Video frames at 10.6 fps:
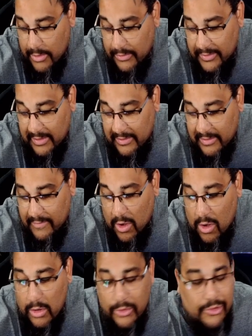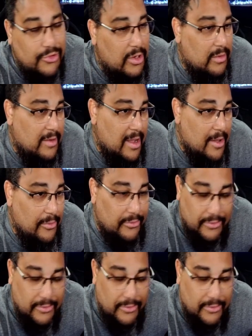those things have all shut down.